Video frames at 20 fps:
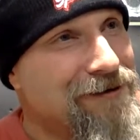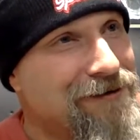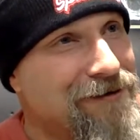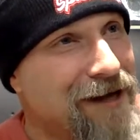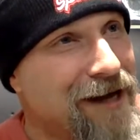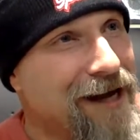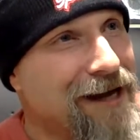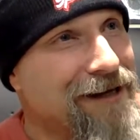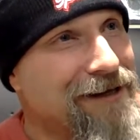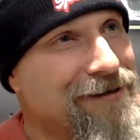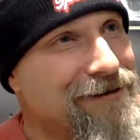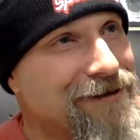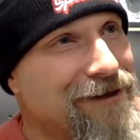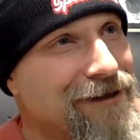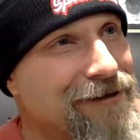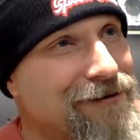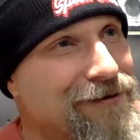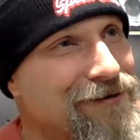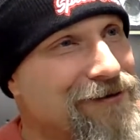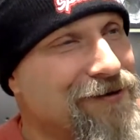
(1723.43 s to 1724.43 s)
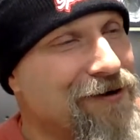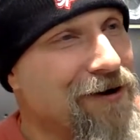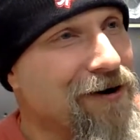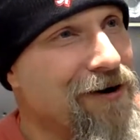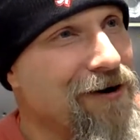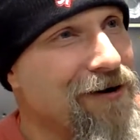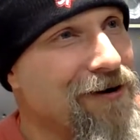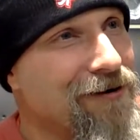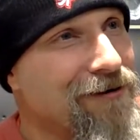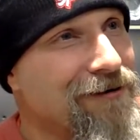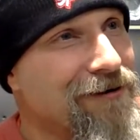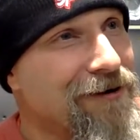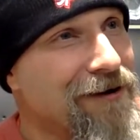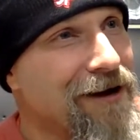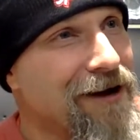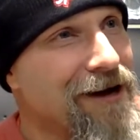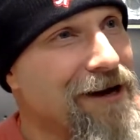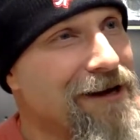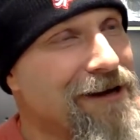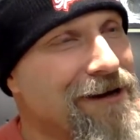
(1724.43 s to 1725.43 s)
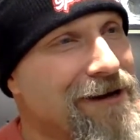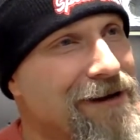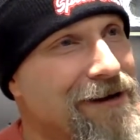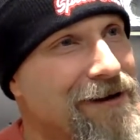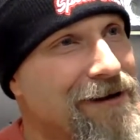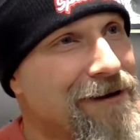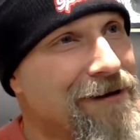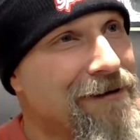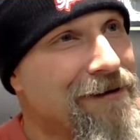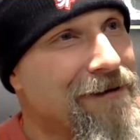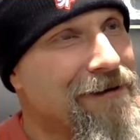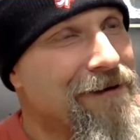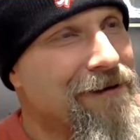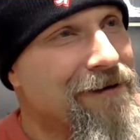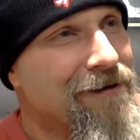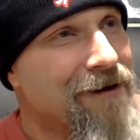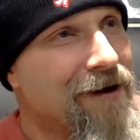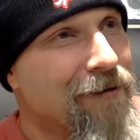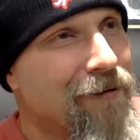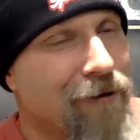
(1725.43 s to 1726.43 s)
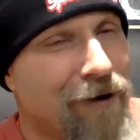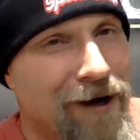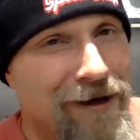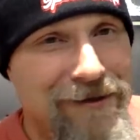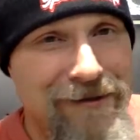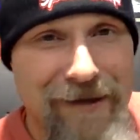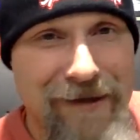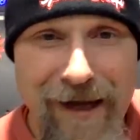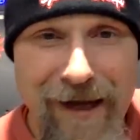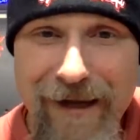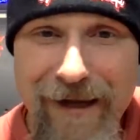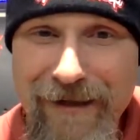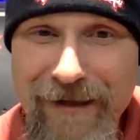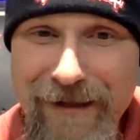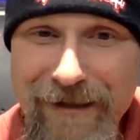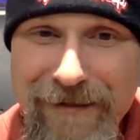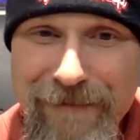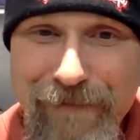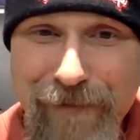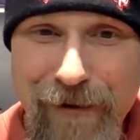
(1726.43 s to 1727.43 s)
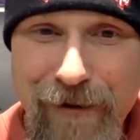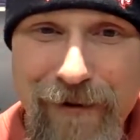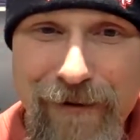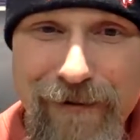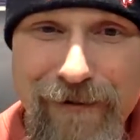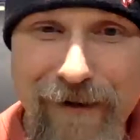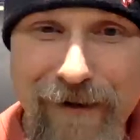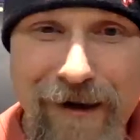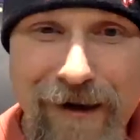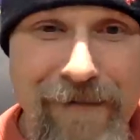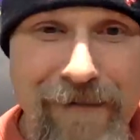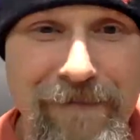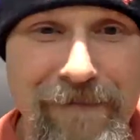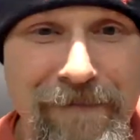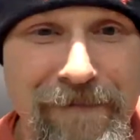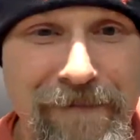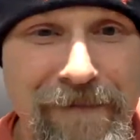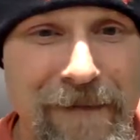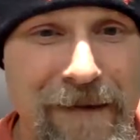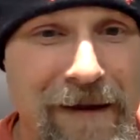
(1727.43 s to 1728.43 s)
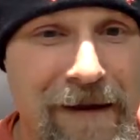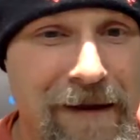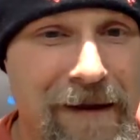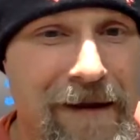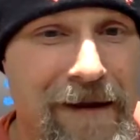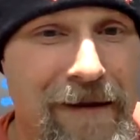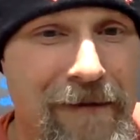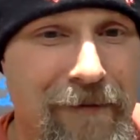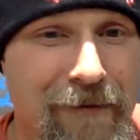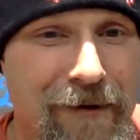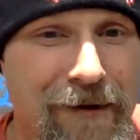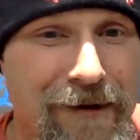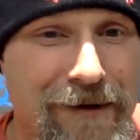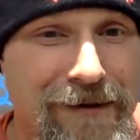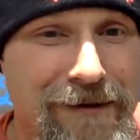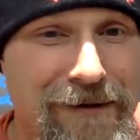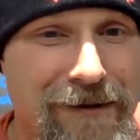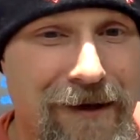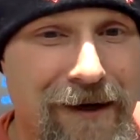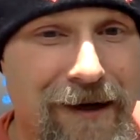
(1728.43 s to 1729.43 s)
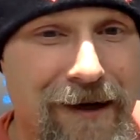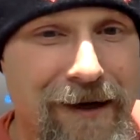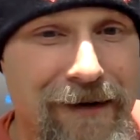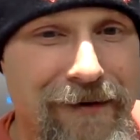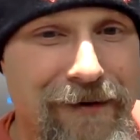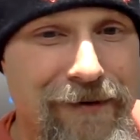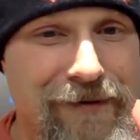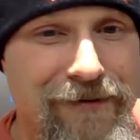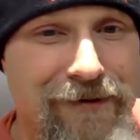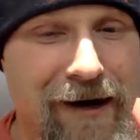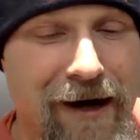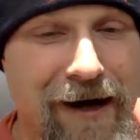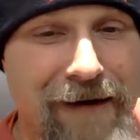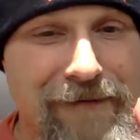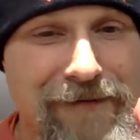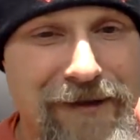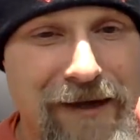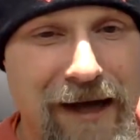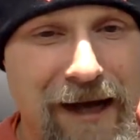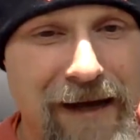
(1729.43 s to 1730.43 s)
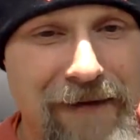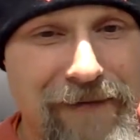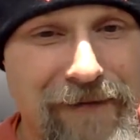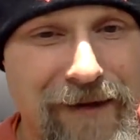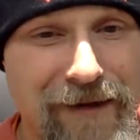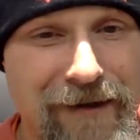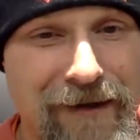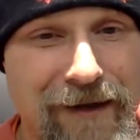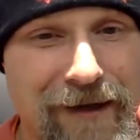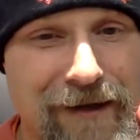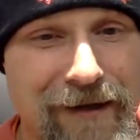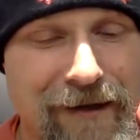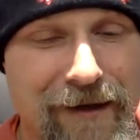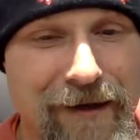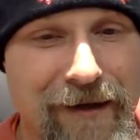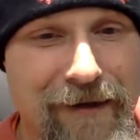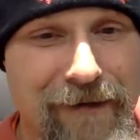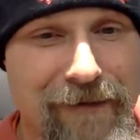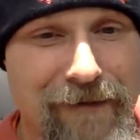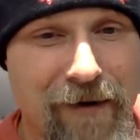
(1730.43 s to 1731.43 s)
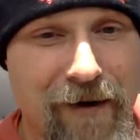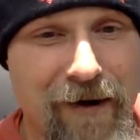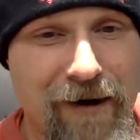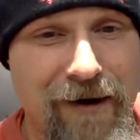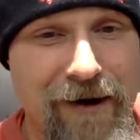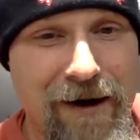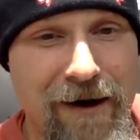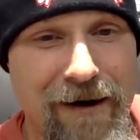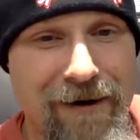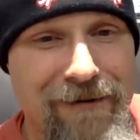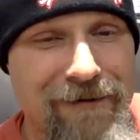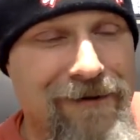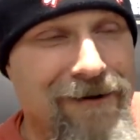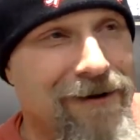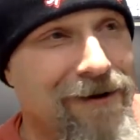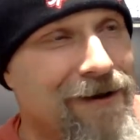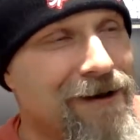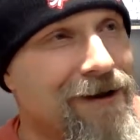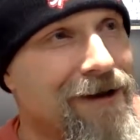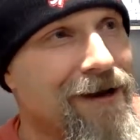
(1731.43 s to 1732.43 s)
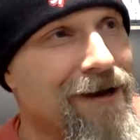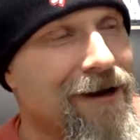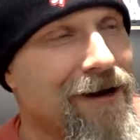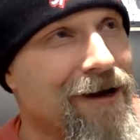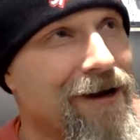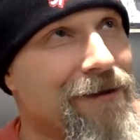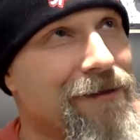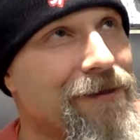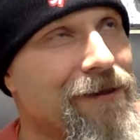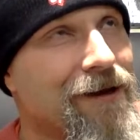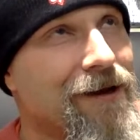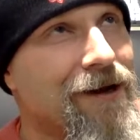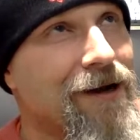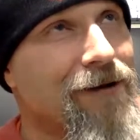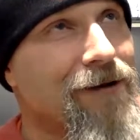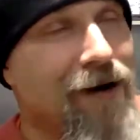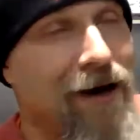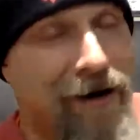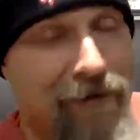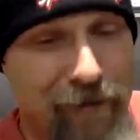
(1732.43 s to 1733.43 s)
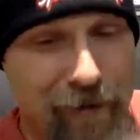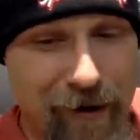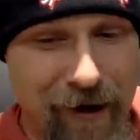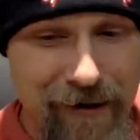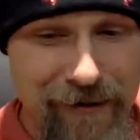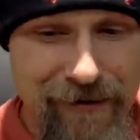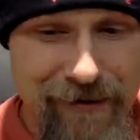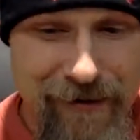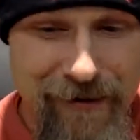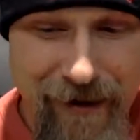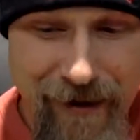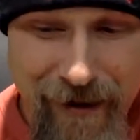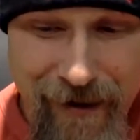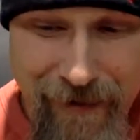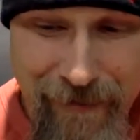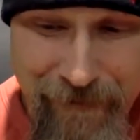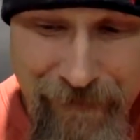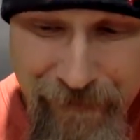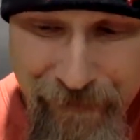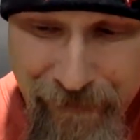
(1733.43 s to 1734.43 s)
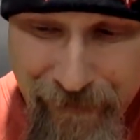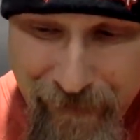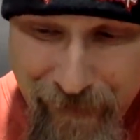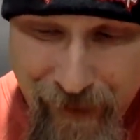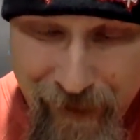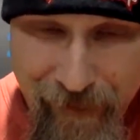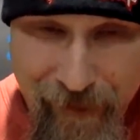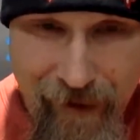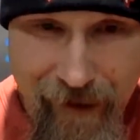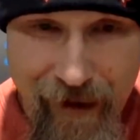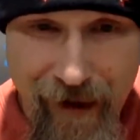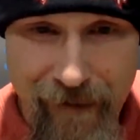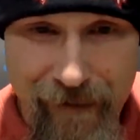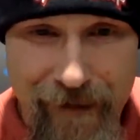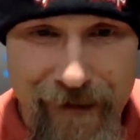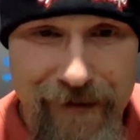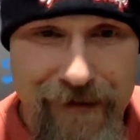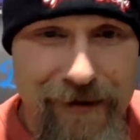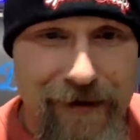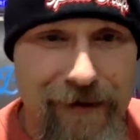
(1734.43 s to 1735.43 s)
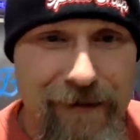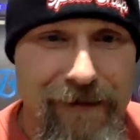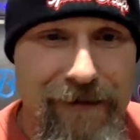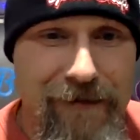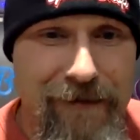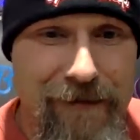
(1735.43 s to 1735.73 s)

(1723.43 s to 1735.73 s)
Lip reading: Danny Singer's song today. I watched Andy's program with his new drive shaft in the Fargo, and I think I watched the Lovitz